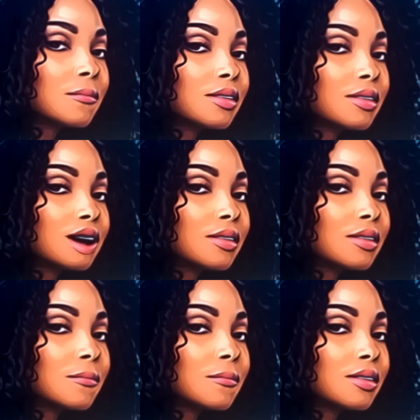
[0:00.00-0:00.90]
decision
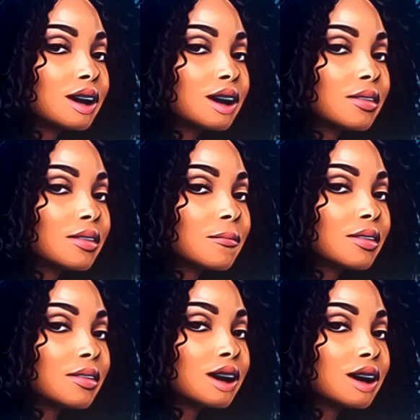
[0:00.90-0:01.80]
day.
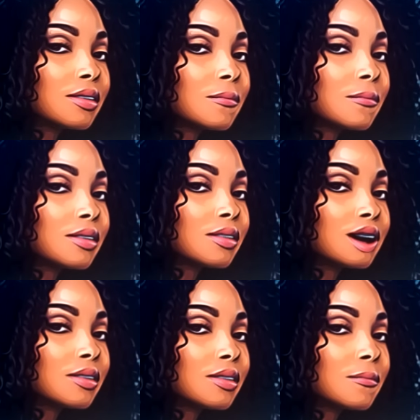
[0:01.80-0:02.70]
So Claire said
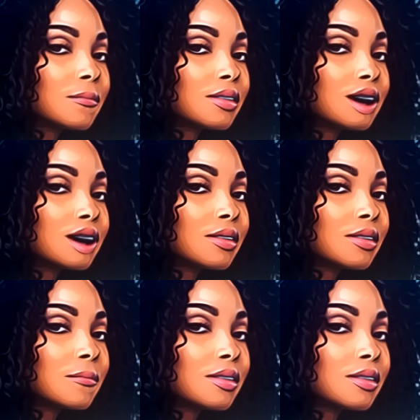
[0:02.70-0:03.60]
Cameron said that he's doing
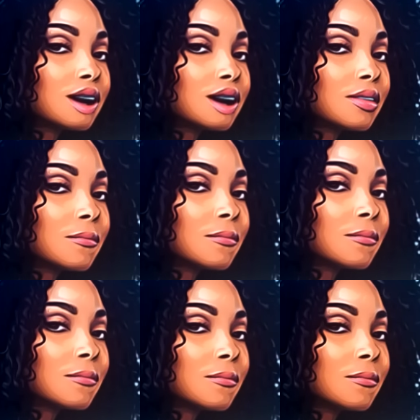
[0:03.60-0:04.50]
okay and she's
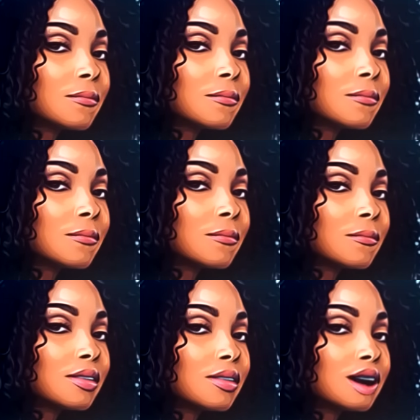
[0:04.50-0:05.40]
relieved
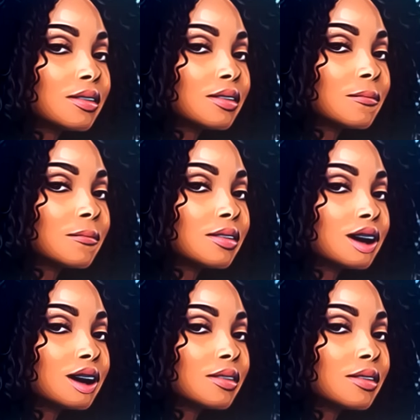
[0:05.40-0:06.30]
because she was so
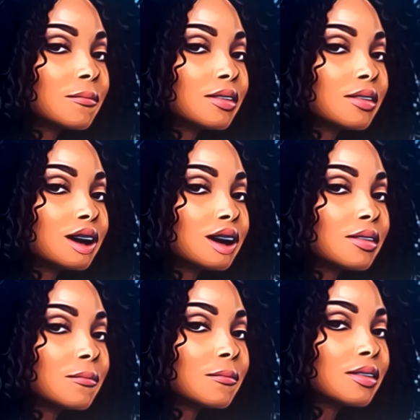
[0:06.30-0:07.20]
worried about
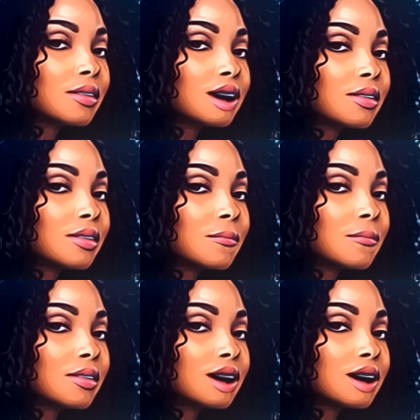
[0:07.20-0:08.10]
him and she
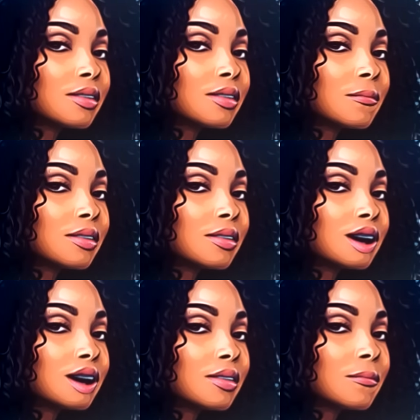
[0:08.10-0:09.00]
wanted to let him
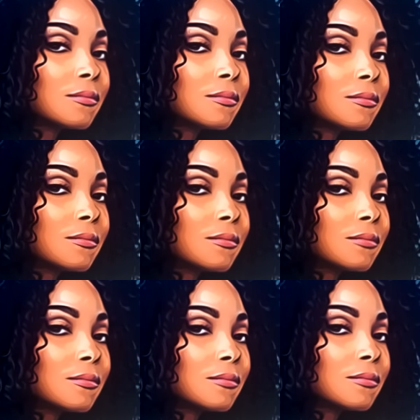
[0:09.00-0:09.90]
know that he
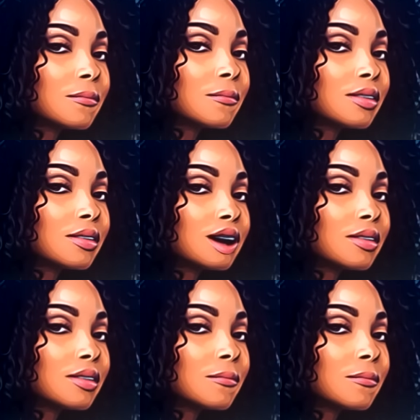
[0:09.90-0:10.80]
has her support
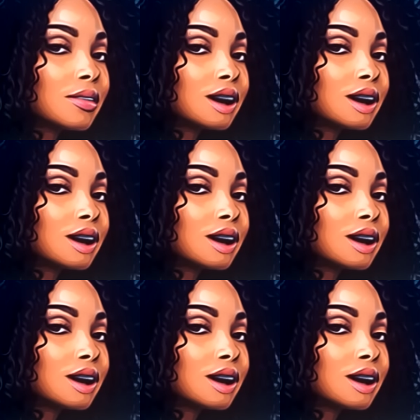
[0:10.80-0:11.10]
and